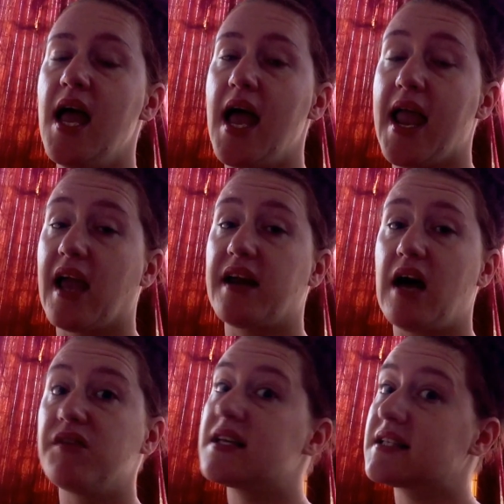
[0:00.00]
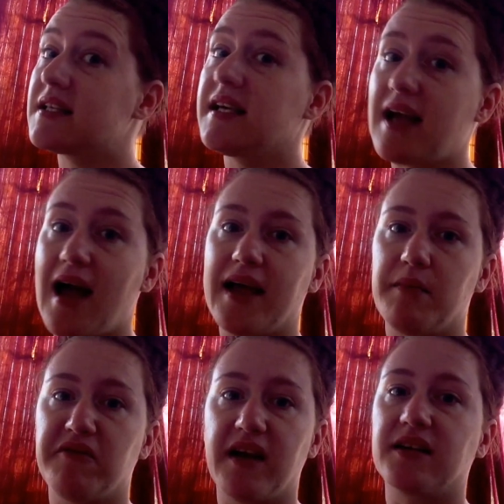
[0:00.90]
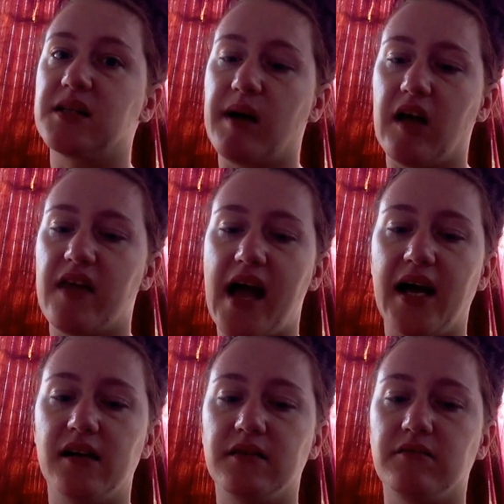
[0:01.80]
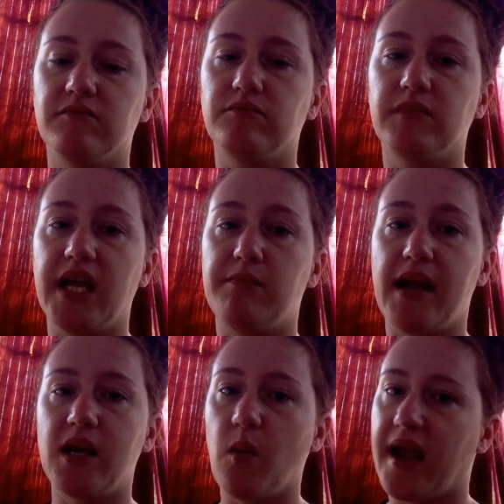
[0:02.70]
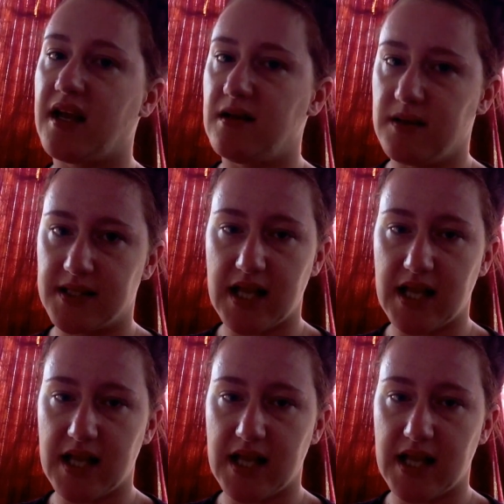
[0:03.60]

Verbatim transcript: And obviously, I am affected by that in many ways.